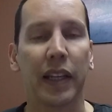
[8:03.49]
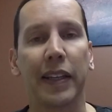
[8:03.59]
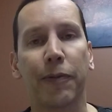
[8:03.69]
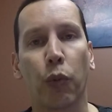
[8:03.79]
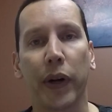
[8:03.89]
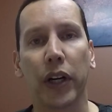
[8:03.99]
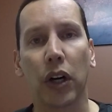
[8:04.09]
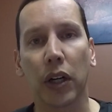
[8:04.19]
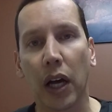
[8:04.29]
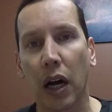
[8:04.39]
If we
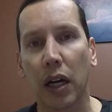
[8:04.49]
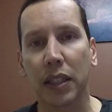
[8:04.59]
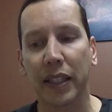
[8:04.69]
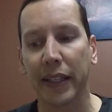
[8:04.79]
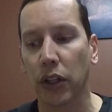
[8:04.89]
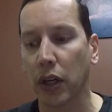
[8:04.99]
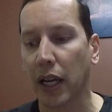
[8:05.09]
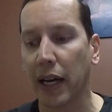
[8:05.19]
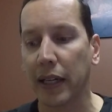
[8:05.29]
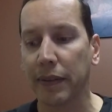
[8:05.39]
are lost in our
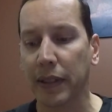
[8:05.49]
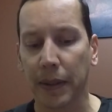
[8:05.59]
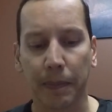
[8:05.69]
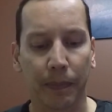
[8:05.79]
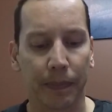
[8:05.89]
lives,